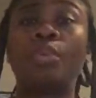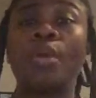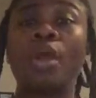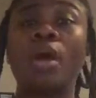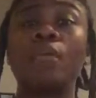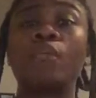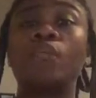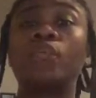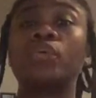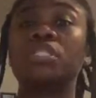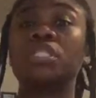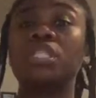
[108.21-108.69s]

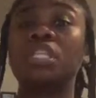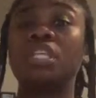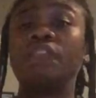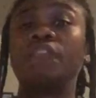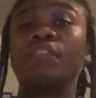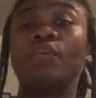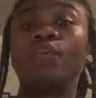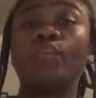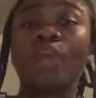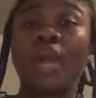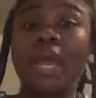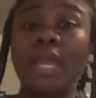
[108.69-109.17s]
probably wasn't
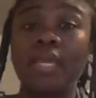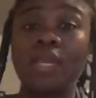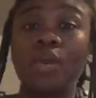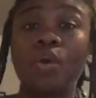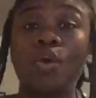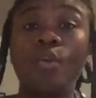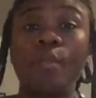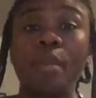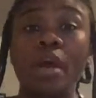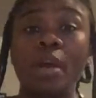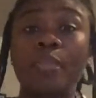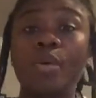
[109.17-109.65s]
even right
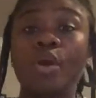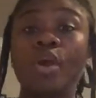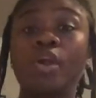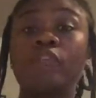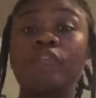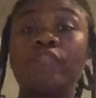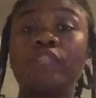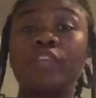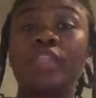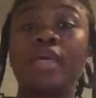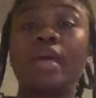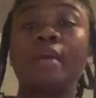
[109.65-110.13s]
on my
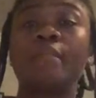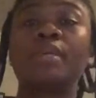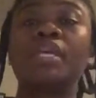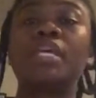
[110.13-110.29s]
part for that,